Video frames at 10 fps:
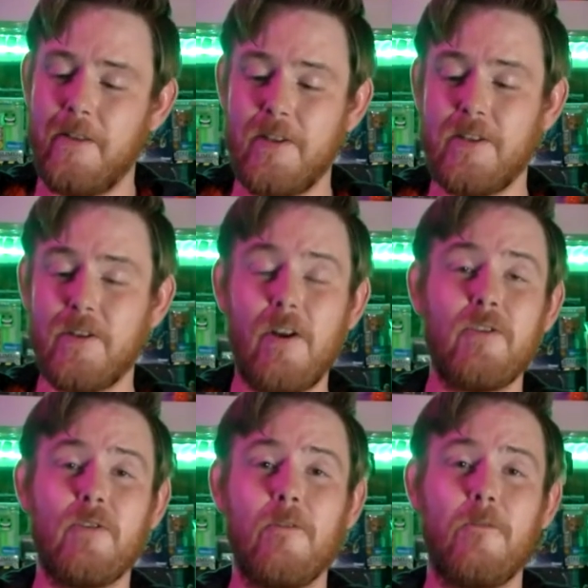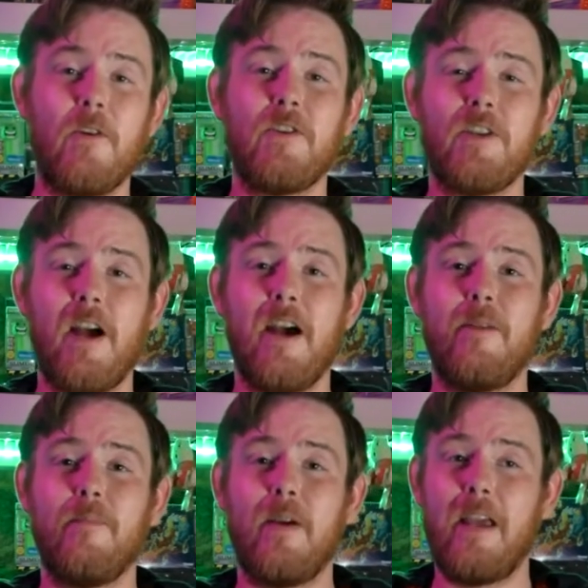This is also the first
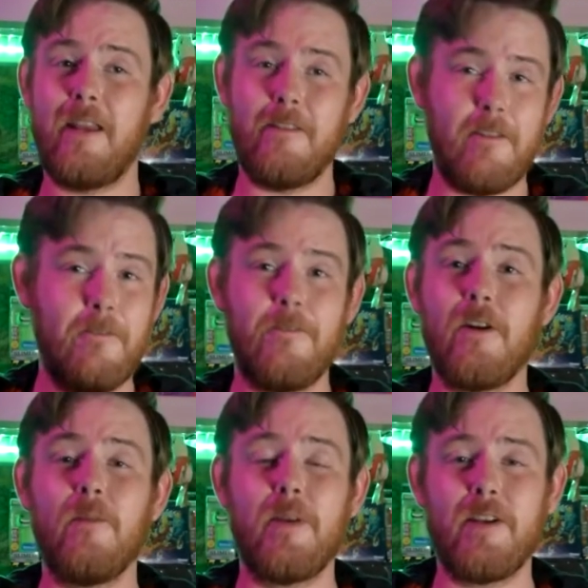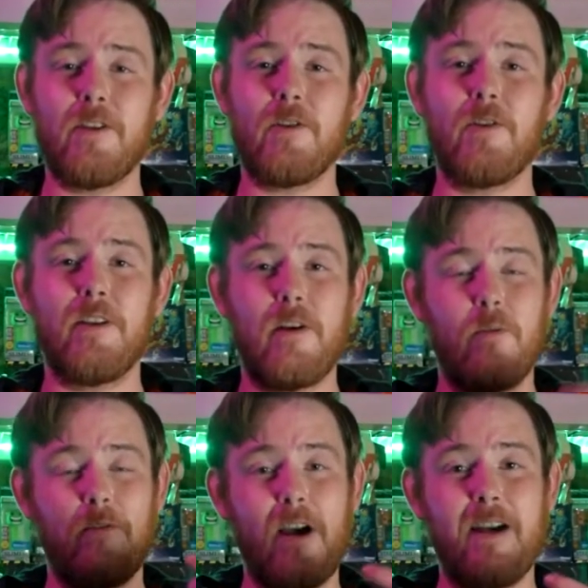time in the film history that
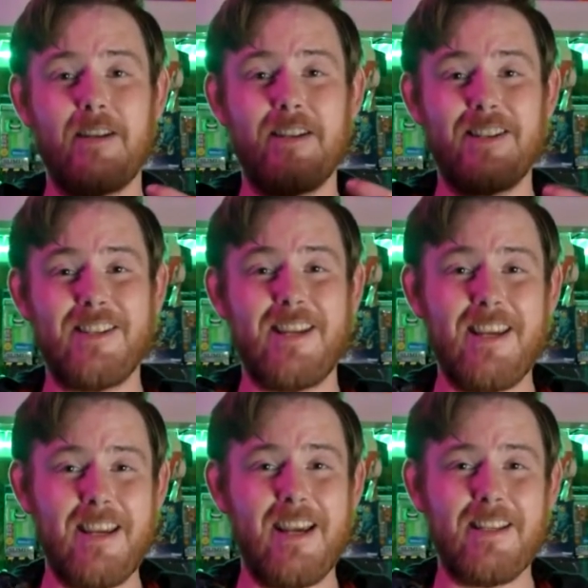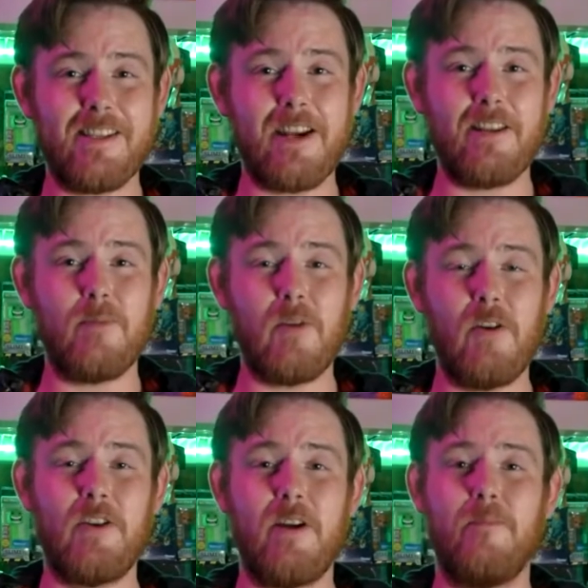we've gotten to see inside the
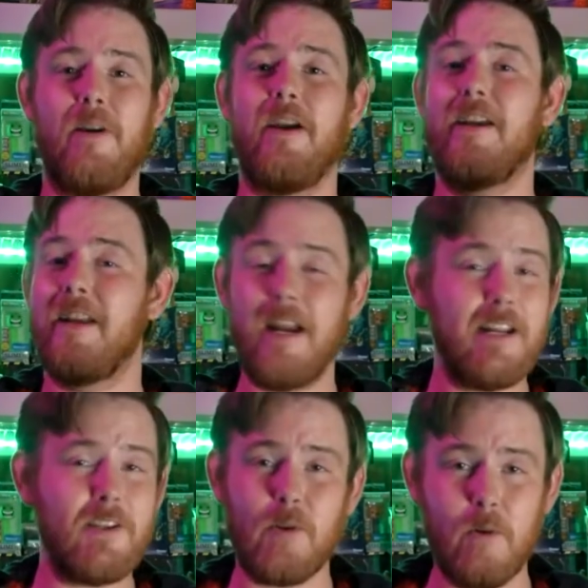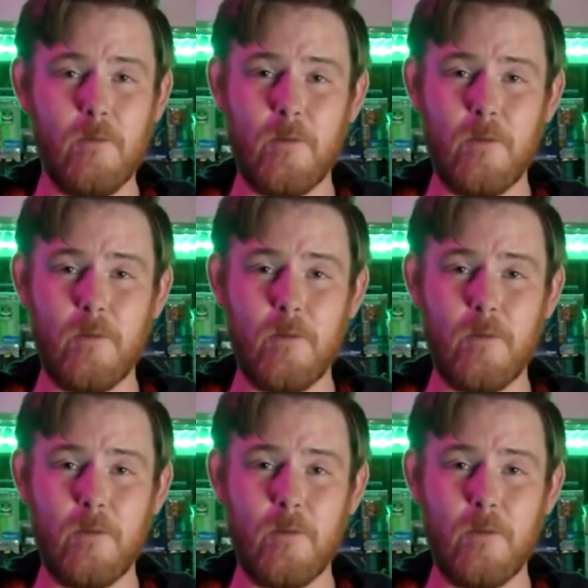Proton pack in any sort of